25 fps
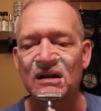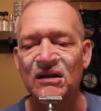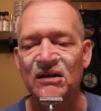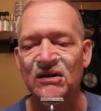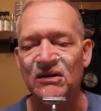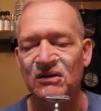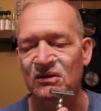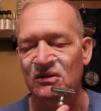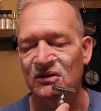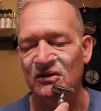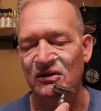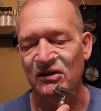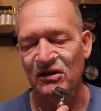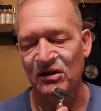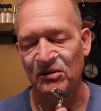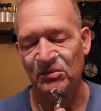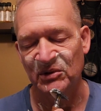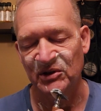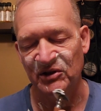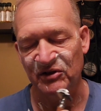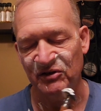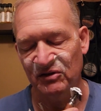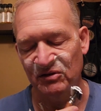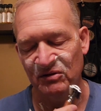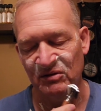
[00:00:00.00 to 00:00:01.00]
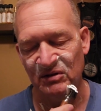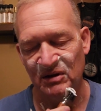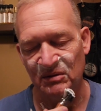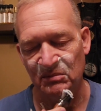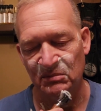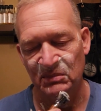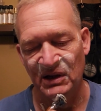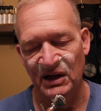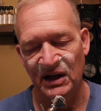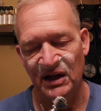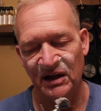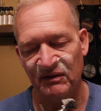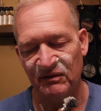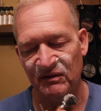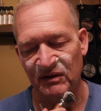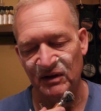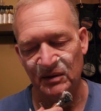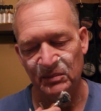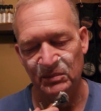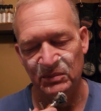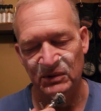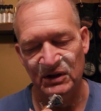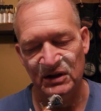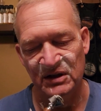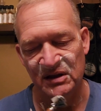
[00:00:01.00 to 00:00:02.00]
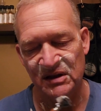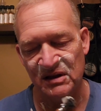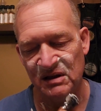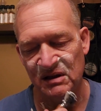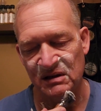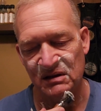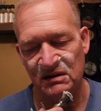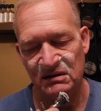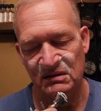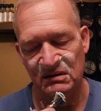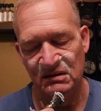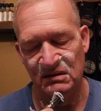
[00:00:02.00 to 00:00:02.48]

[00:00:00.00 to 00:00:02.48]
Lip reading: My stomach's doing a backflip right now.